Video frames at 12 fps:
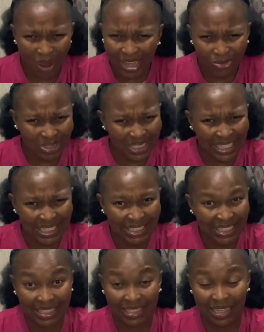why are you
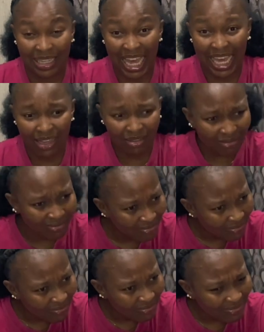saying this here? Like,
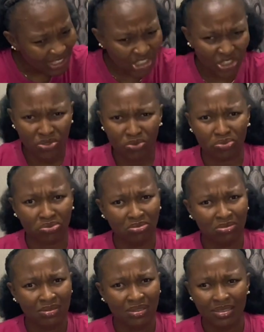chill,
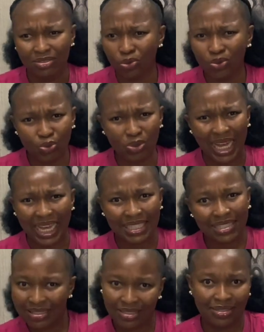don't do
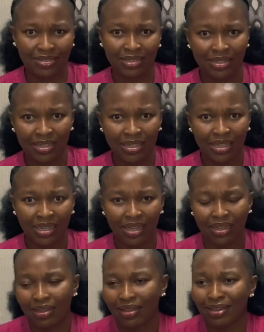that.
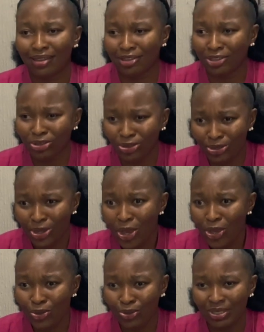
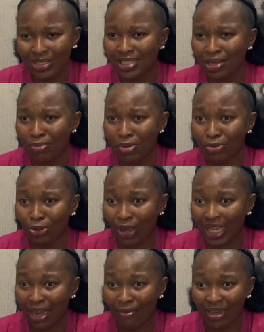People
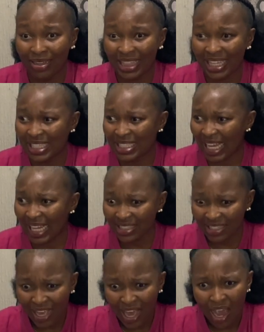talking about things
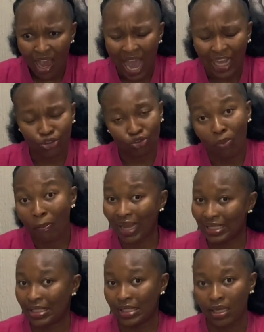that are
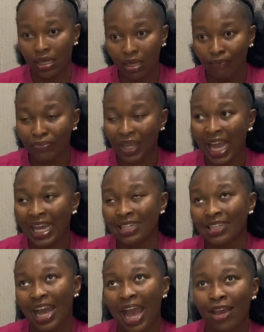traumatic.
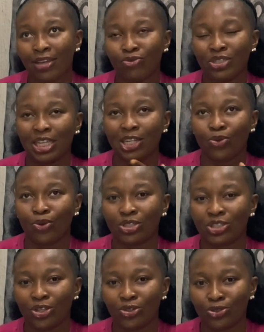And I recently
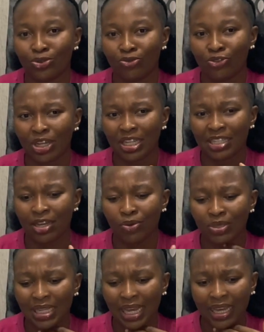watched a YouTube video, and the
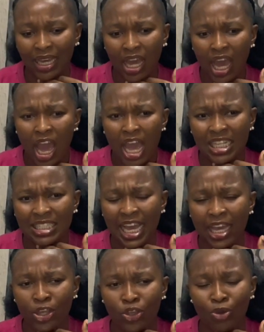girl was like, it's
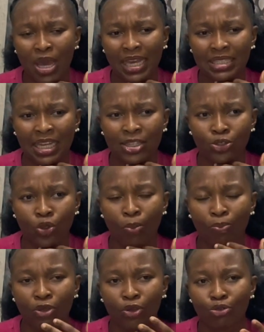like you guys are
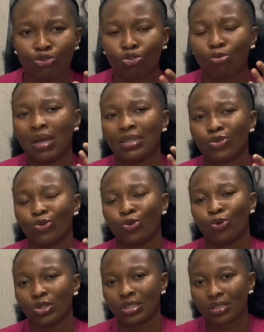dumping your traumas
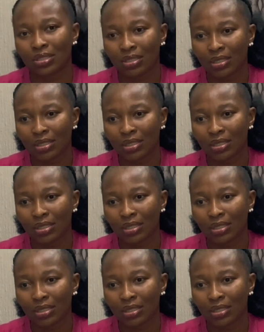on us,